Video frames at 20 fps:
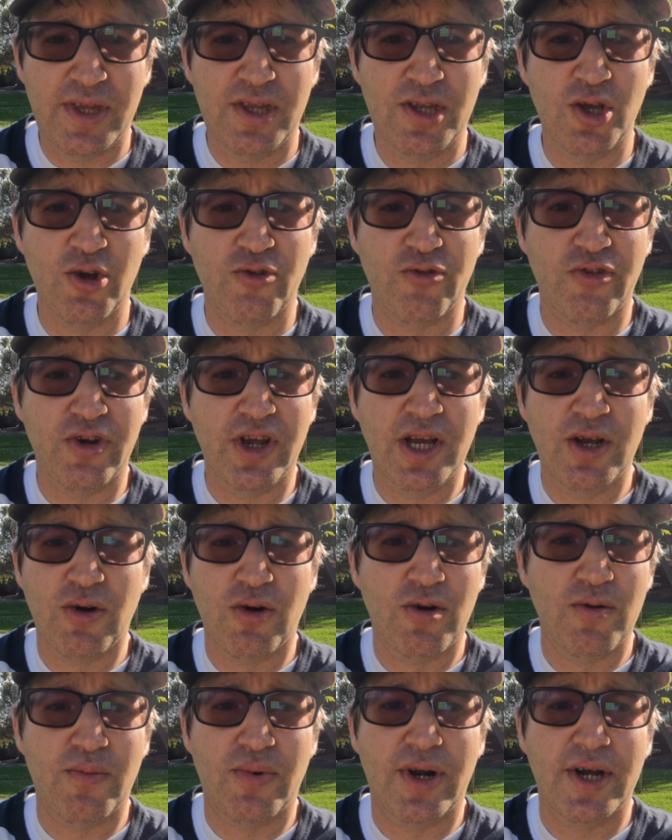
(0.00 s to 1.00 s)
the
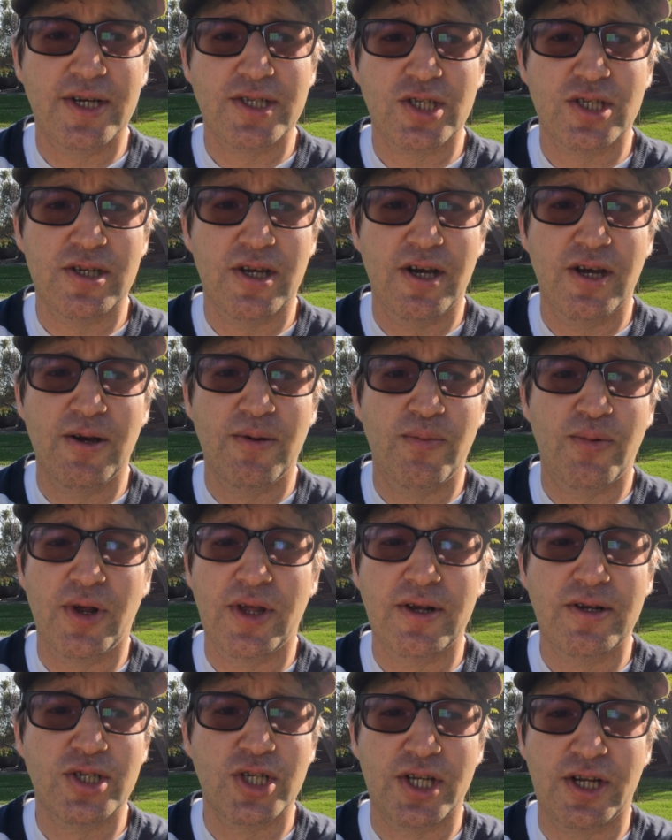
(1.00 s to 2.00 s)
Winklevoss
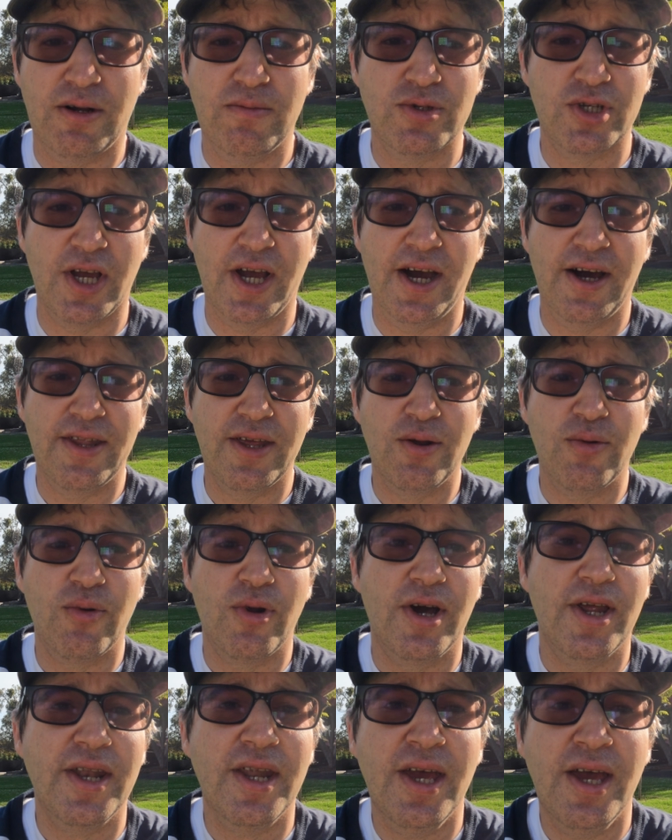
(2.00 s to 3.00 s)
brothers in terms of how they
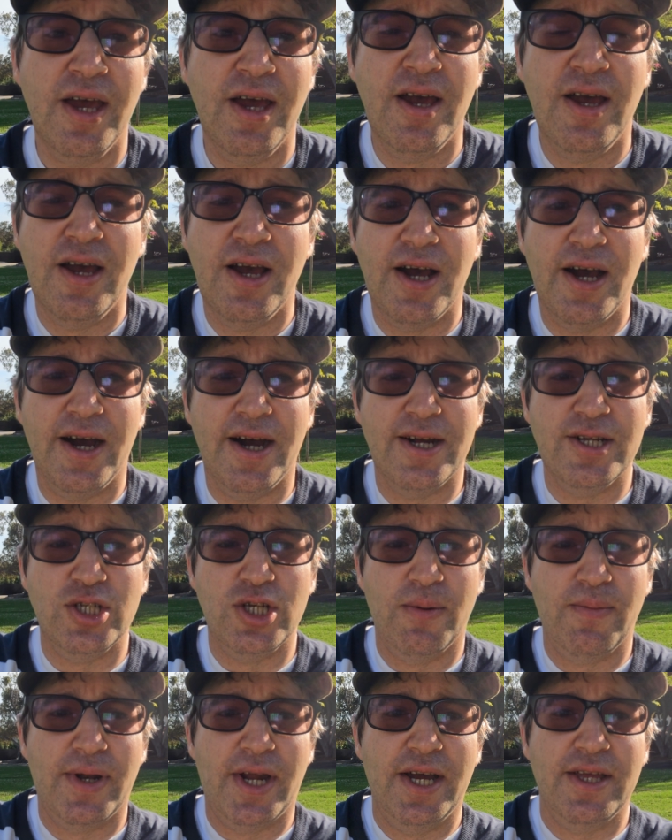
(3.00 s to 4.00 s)
run
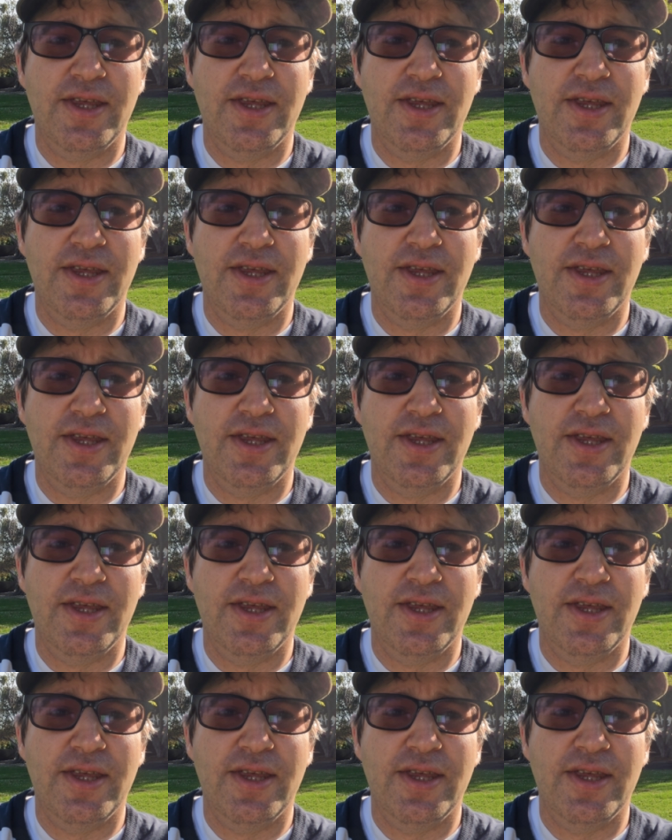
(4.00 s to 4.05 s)
Gemini.